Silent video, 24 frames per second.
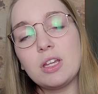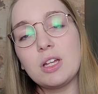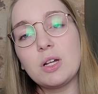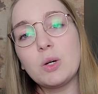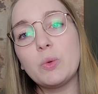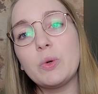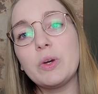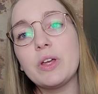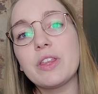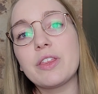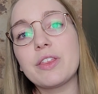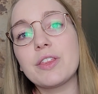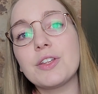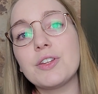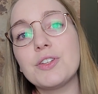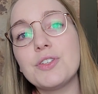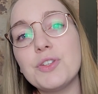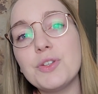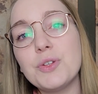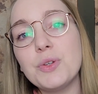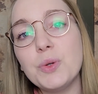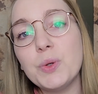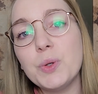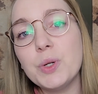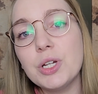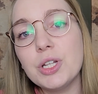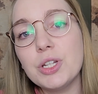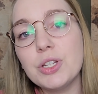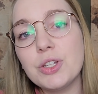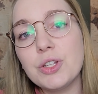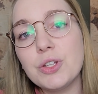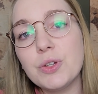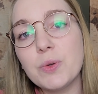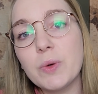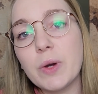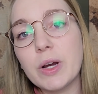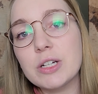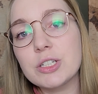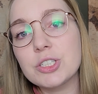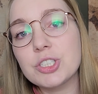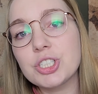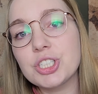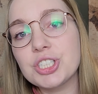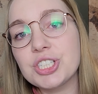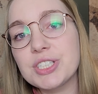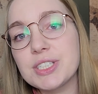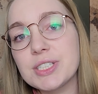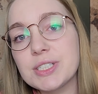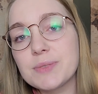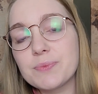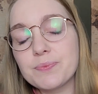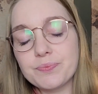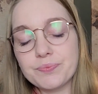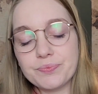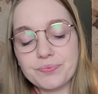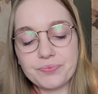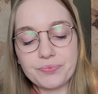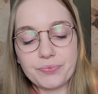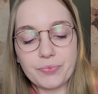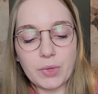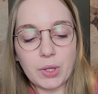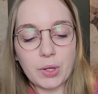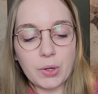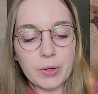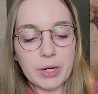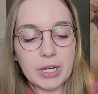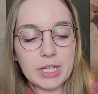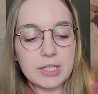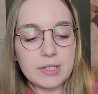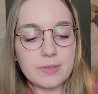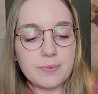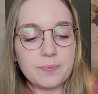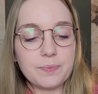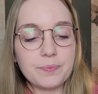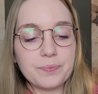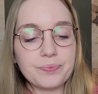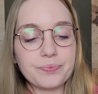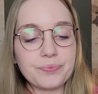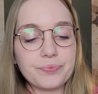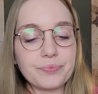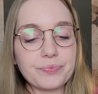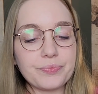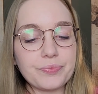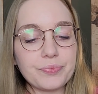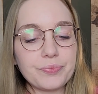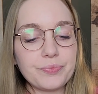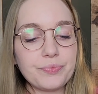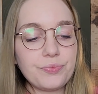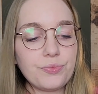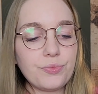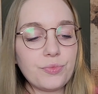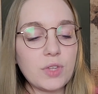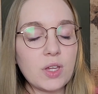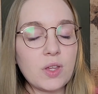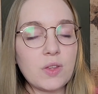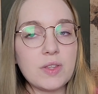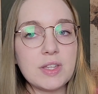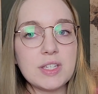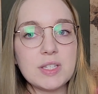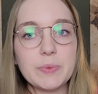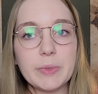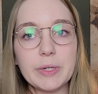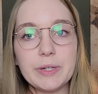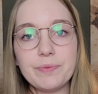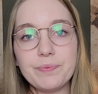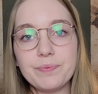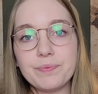with 2 new questions. All right. This one